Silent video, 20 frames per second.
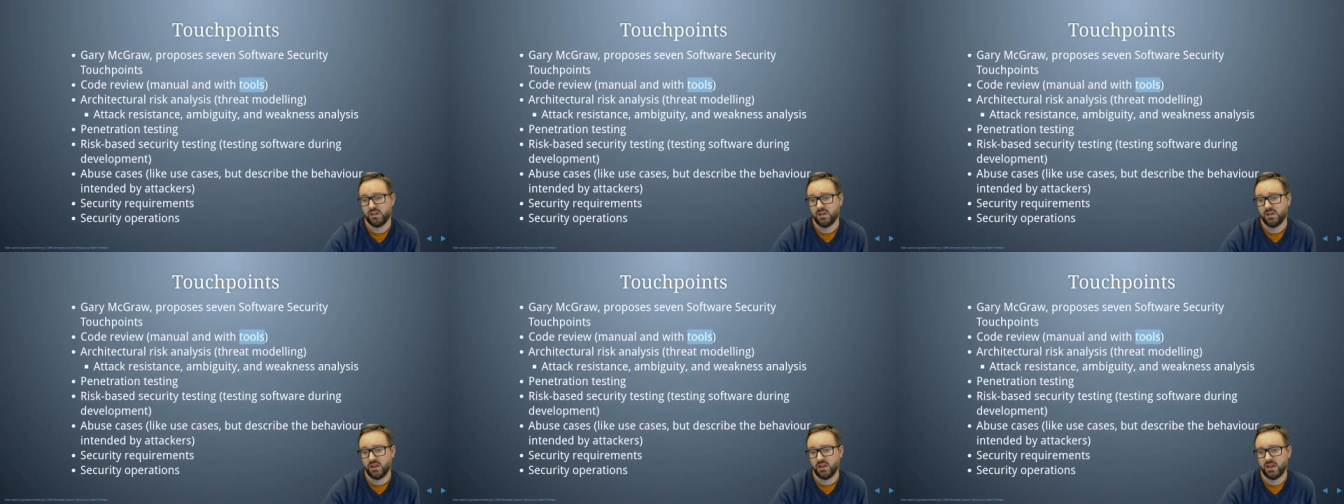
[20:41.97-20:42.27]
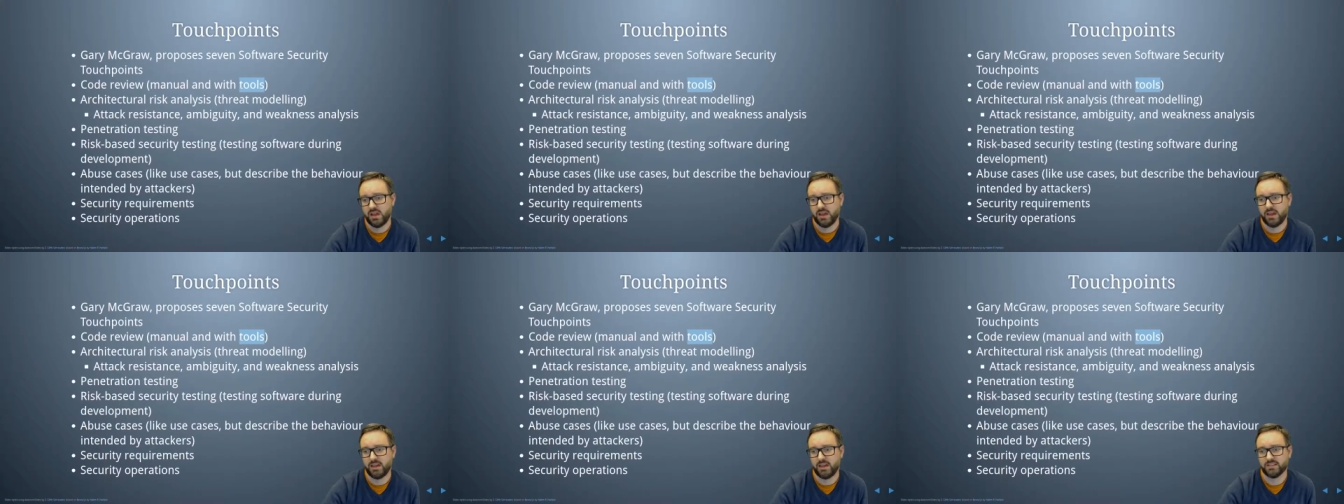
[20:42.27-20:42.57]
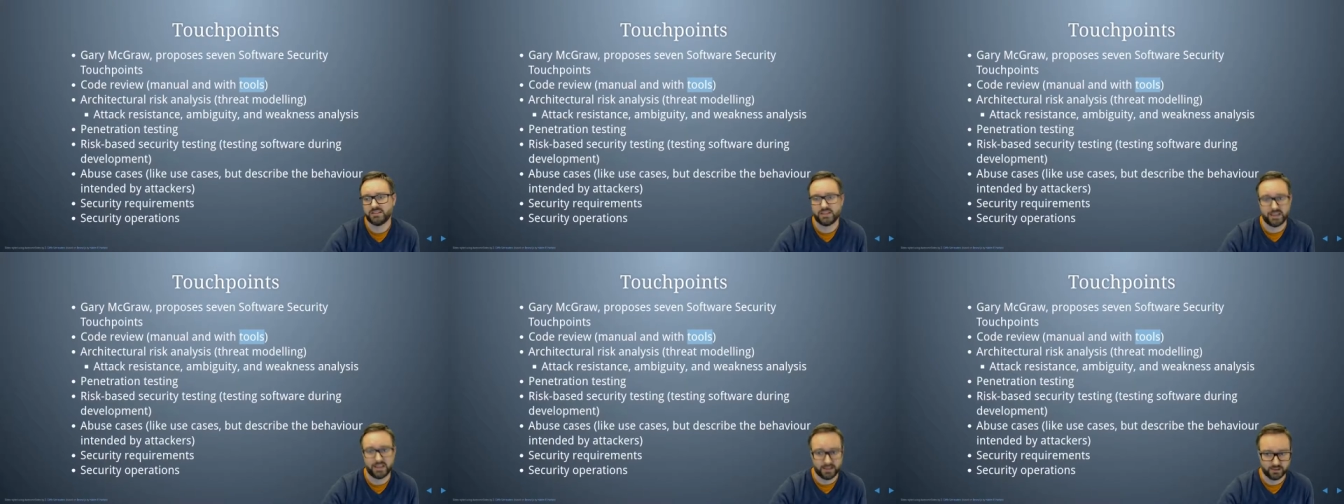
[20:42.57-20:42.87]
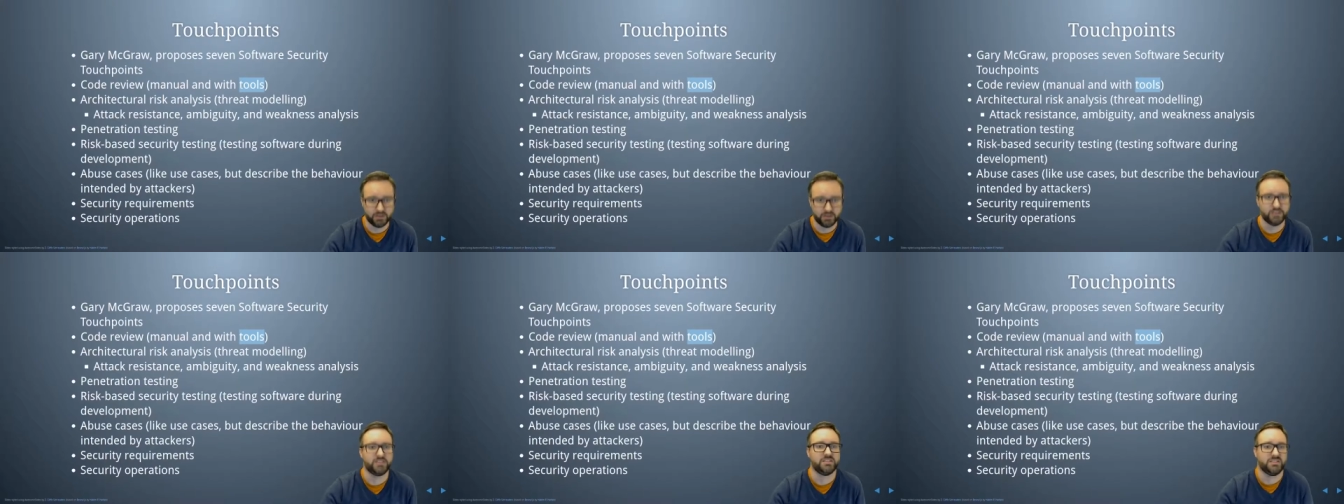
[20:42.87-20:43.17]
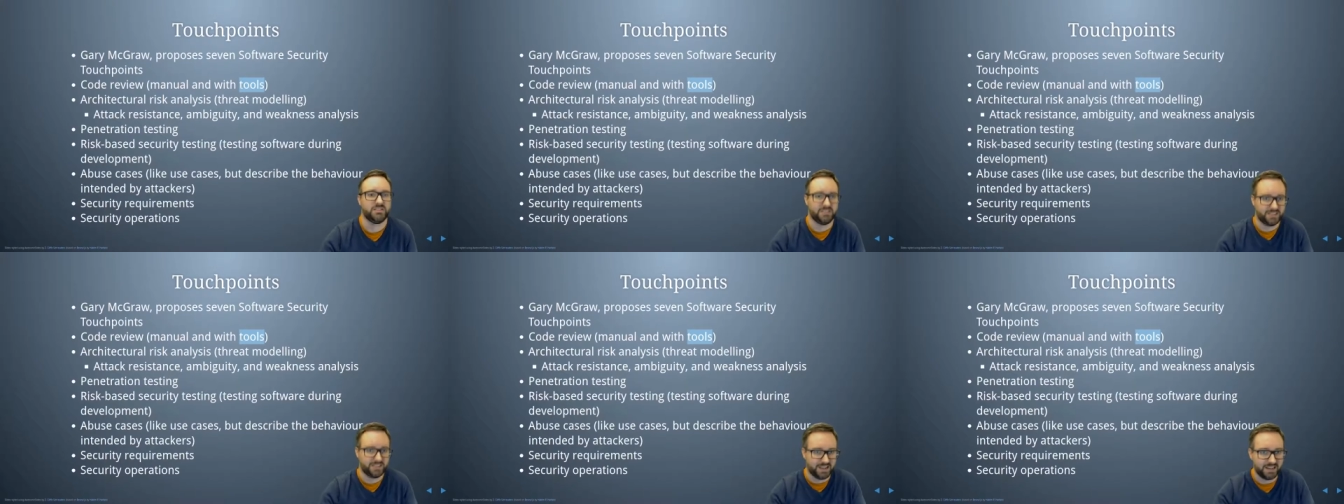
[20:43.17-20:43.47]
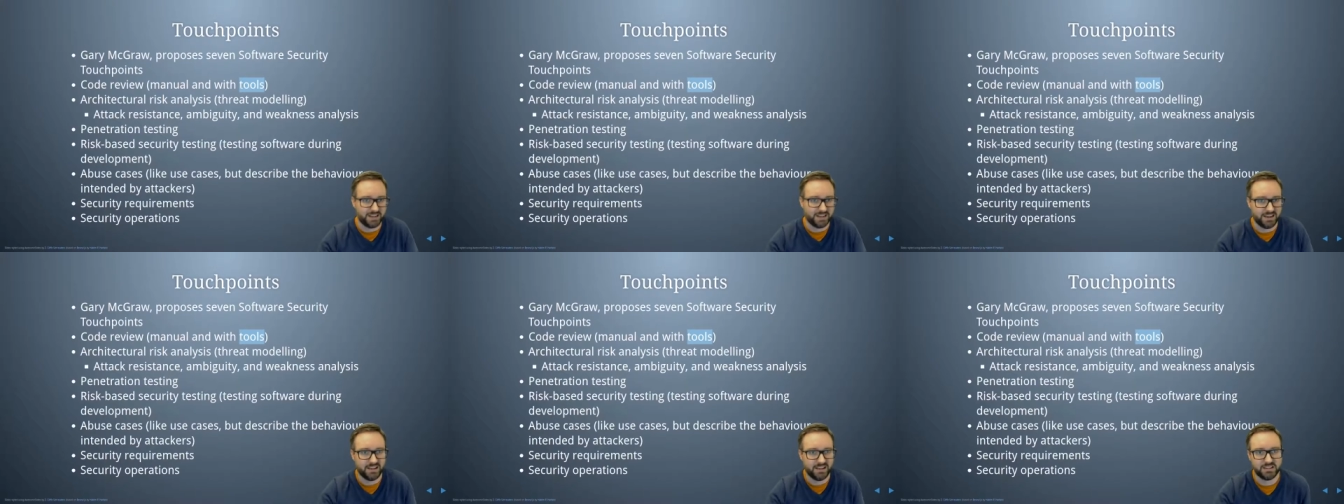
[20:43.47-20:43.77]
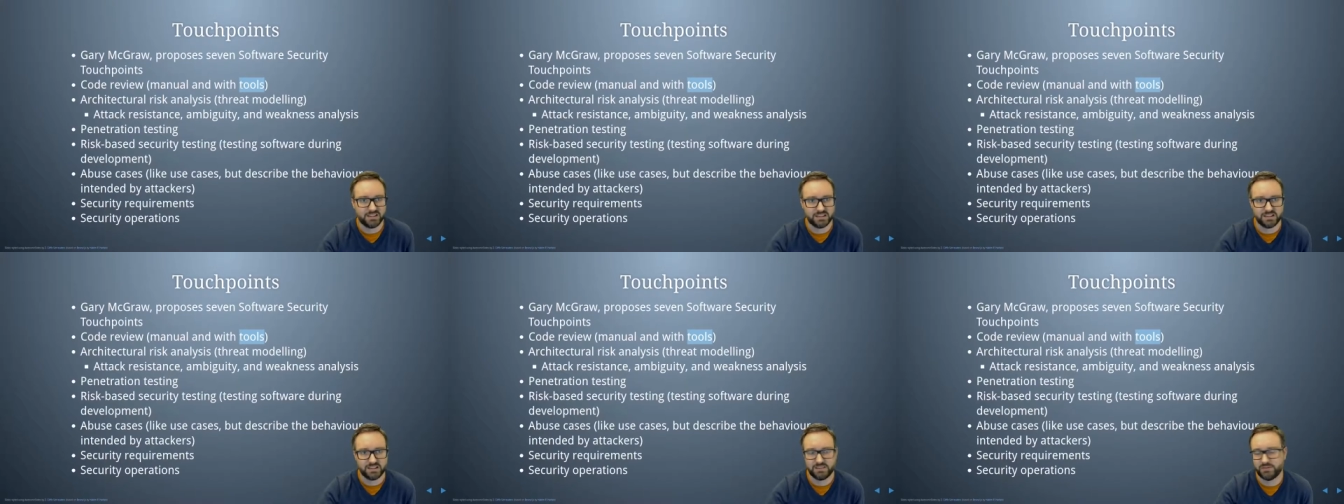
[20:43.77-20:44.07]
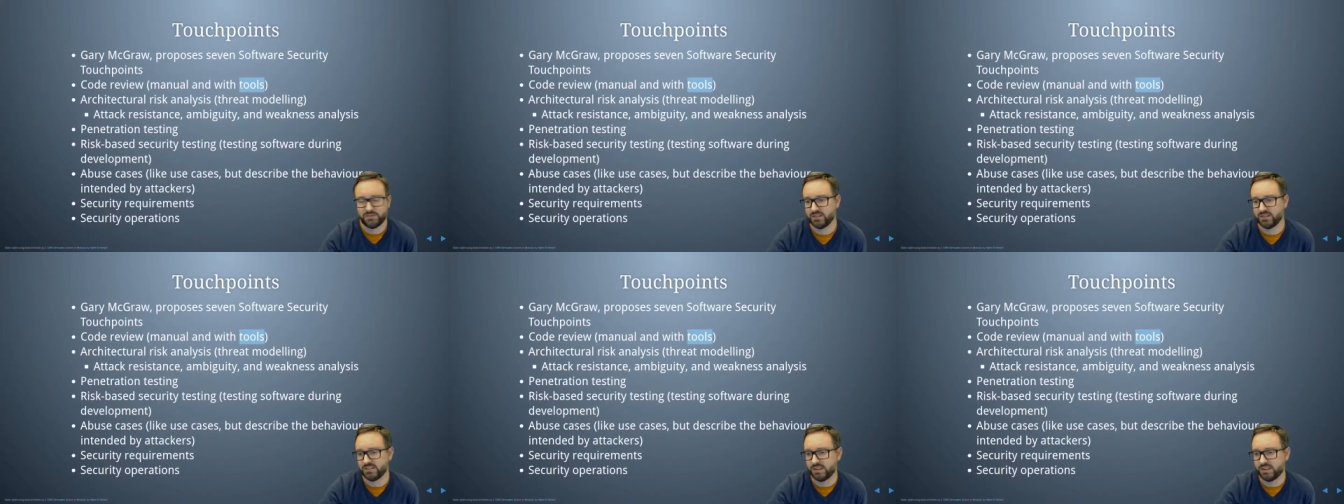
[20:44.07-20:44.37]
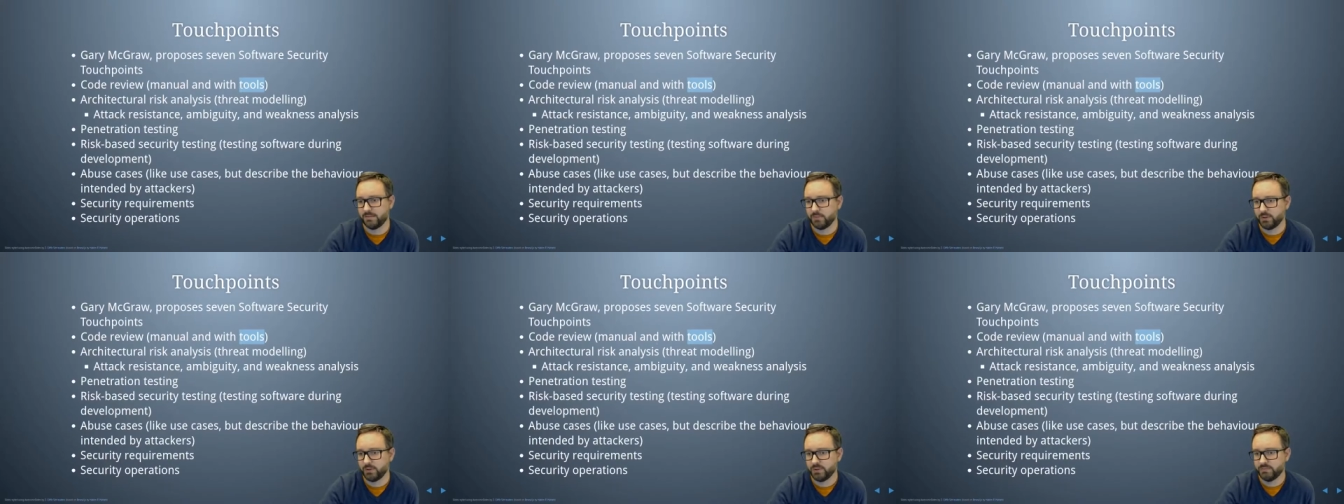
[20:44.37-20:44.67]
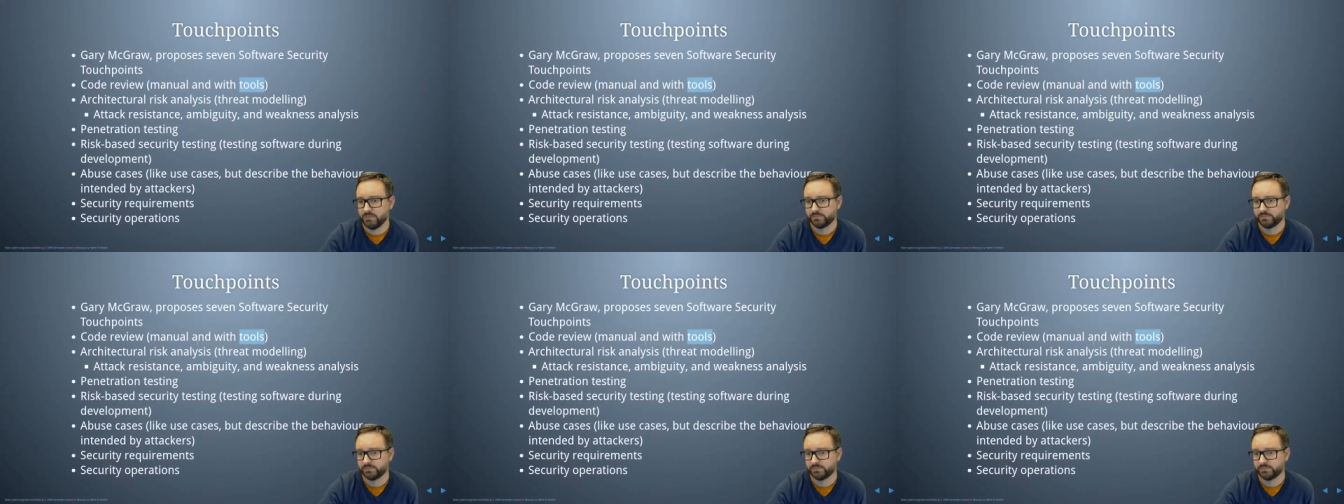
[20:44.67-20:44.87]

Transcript: Uh, so that includes static analysis, for example.